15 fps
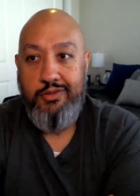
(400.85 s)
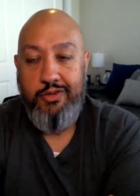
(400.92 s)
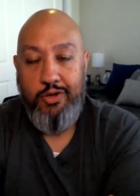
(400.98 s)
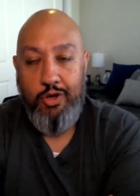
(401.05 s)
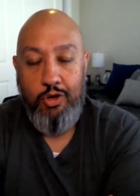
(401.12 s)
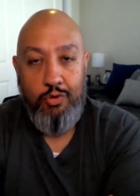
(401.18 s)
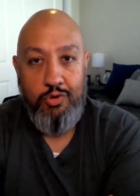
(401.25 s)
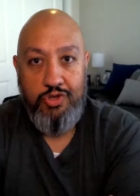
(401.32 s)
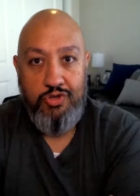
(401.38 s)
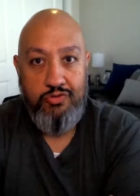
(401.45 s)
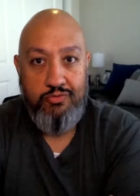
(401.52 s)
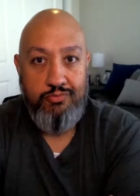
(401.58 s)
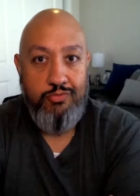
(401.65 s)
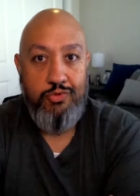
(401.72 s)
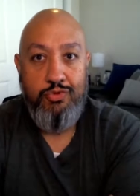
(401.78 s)
we
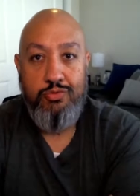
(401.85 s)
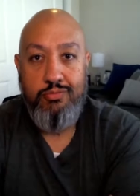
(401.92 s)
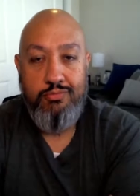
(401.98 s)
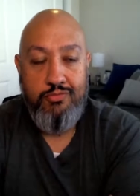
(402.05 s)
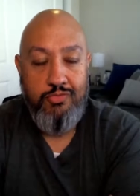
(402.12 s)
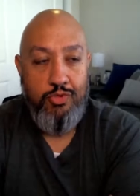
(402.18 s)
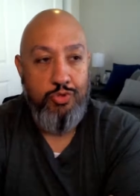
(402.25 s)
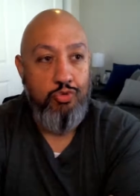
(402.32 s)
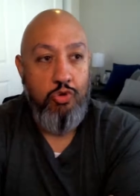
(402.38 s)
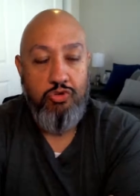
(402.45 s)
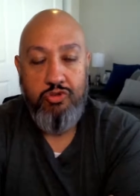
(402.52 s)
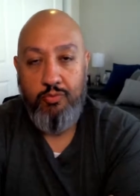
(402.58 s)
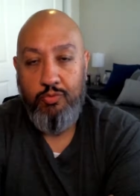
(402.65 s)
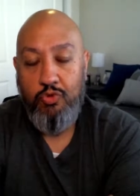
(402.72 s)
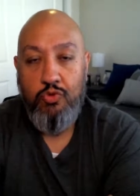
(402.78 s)
just throw
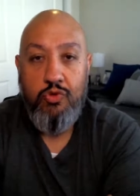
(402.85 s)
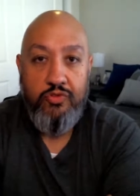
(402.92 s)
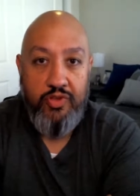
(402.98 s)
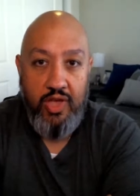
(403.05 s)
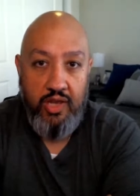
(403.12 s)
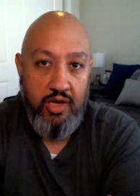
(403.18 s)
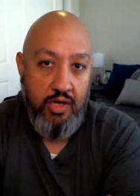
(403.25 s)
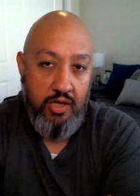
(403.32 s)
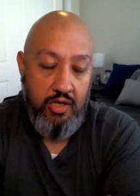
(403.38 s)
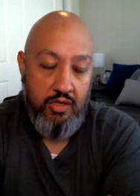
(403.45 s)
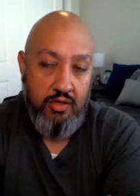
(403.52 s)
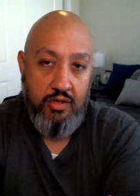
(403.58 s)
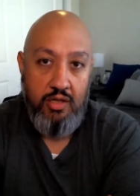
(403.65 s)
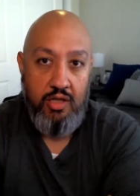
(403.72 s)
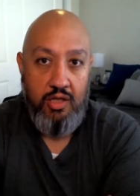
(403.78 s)
some tools at it
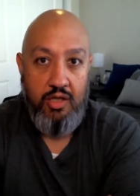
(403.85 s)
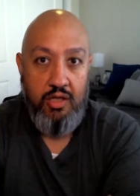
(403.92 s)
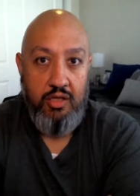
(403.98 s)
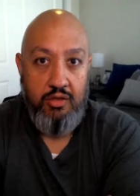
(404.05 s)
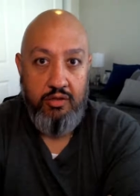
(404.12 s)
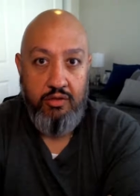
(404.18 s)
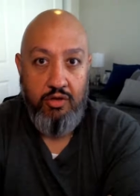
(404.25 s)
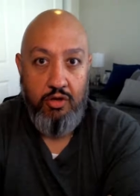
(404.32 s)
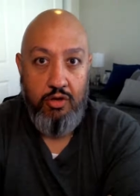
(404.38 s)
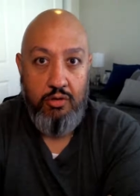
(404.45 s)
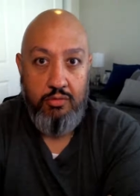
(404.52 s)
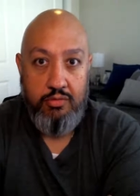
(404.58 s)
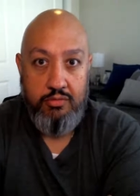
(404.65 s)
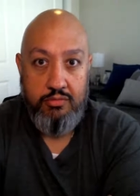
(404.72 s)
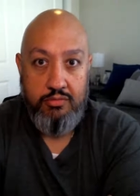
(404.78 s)

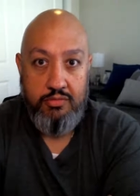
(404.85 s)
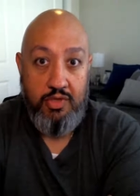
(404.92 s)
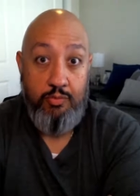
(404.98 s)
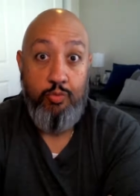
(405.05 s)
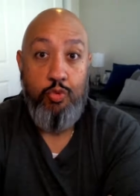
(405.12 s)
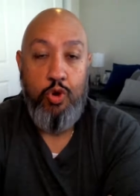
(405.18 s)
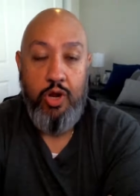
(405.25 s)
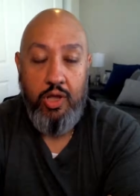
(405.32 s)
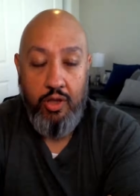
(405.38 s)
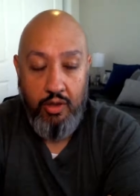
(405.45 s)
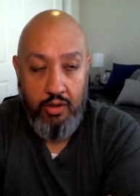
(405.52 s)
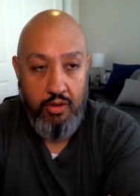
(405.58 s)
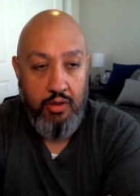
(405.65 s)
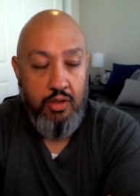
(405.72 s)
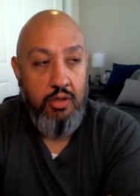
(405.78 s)
and pray.